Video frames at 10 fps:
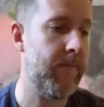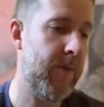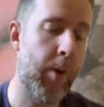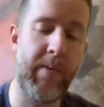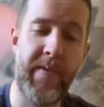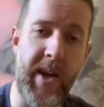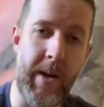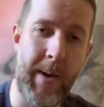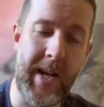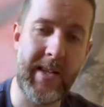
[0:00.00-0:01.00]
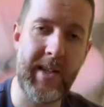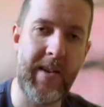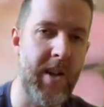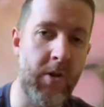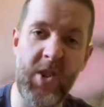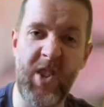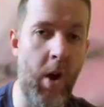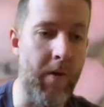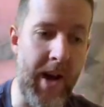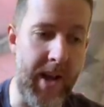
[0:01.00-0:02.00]
Don't fit in penny sleeve, you know, just
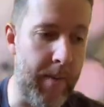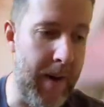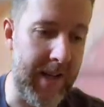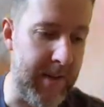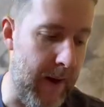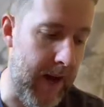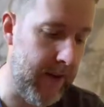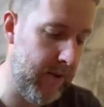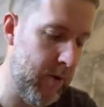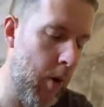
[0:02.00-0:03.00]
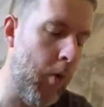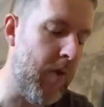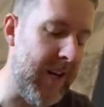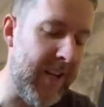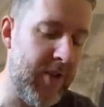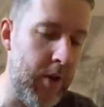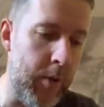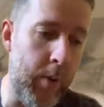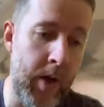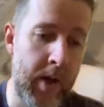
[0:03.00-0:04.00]
slot right in back to back. Not really
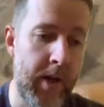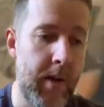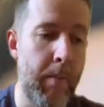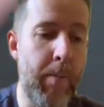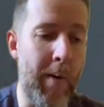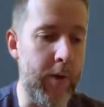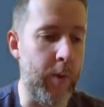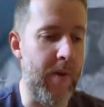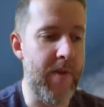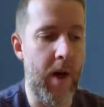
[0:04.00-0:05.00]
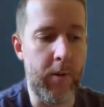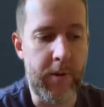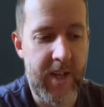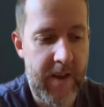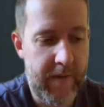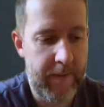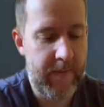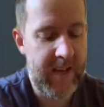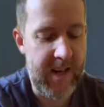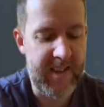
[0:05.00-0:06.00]
too bothered with those if,
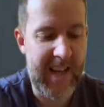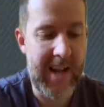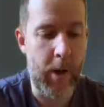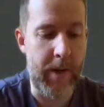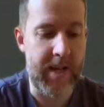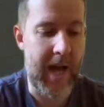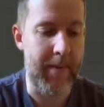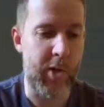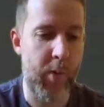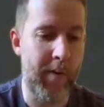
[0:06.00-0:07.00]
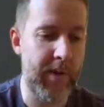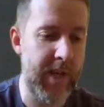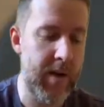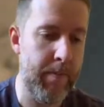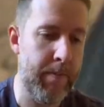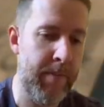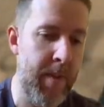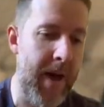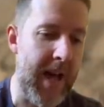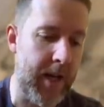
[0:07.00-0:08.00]
you know, there's a little bit of damage. But obviously
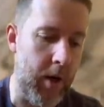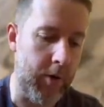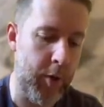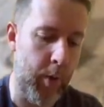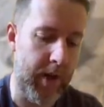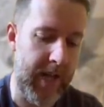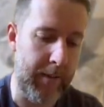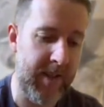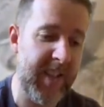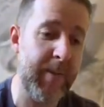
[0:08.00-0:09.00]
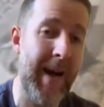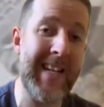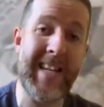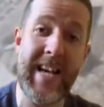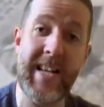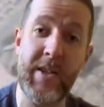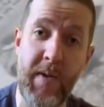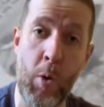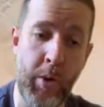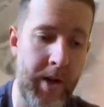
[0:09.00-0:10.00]
your better cards you want to keep. So this is my Leeds
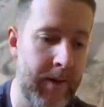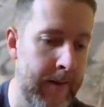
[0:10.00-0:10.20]
folder.